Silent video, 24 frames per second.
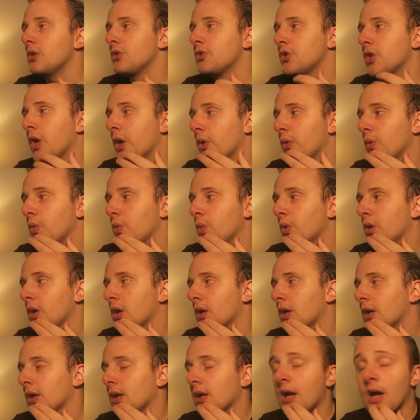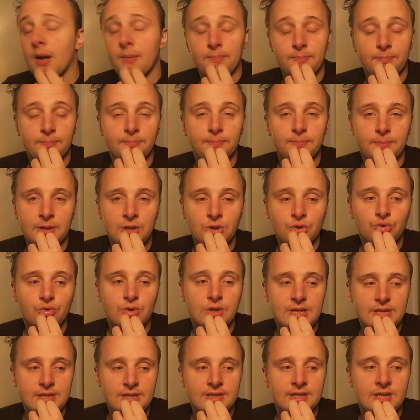So I'm
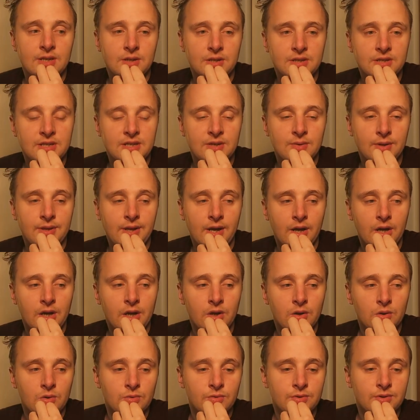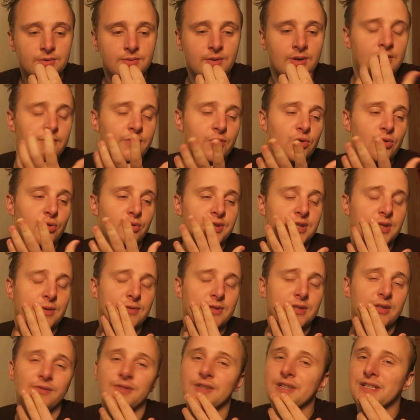intrigued to see where that goes. And of course, it
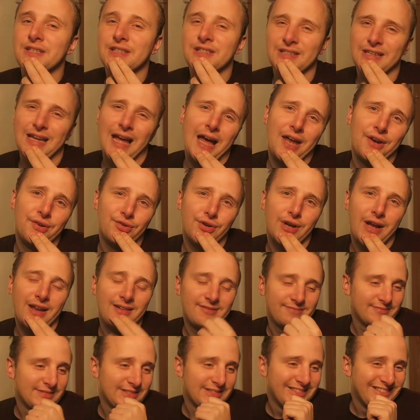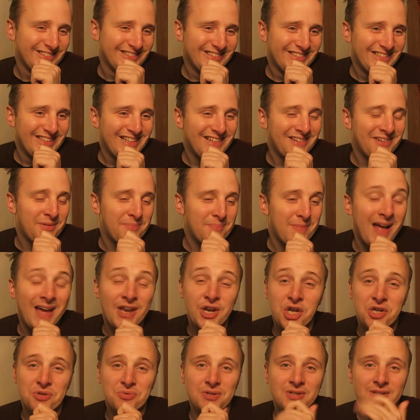was lovely to see Hannah again, and
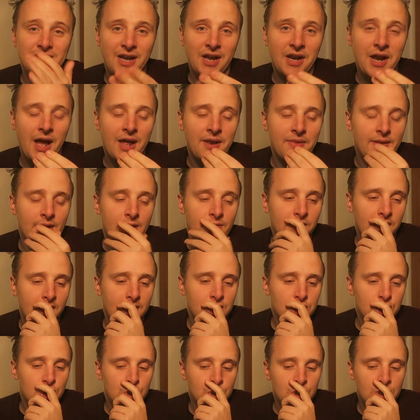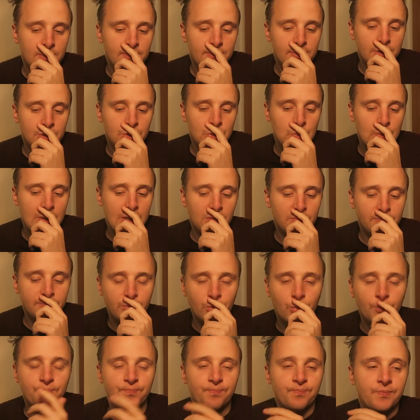Owen, and their relationship as well.
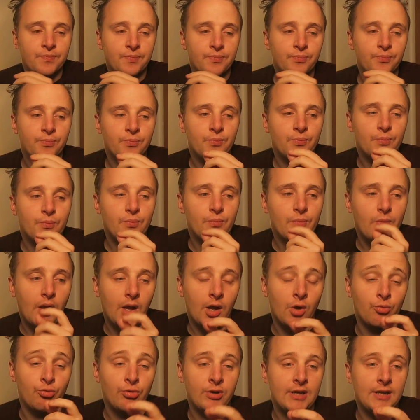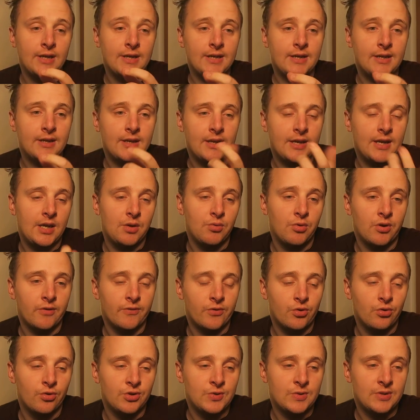But a really key one,
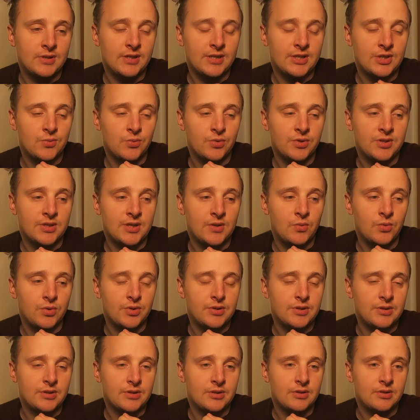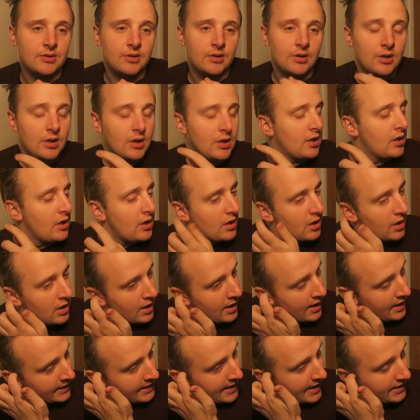of course, with this was it was
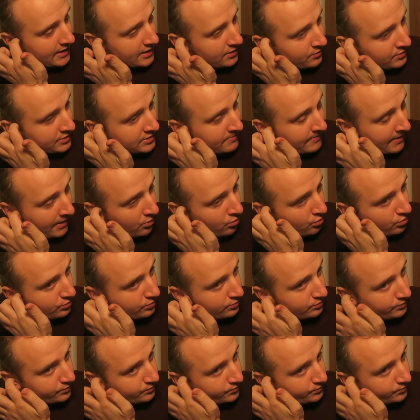about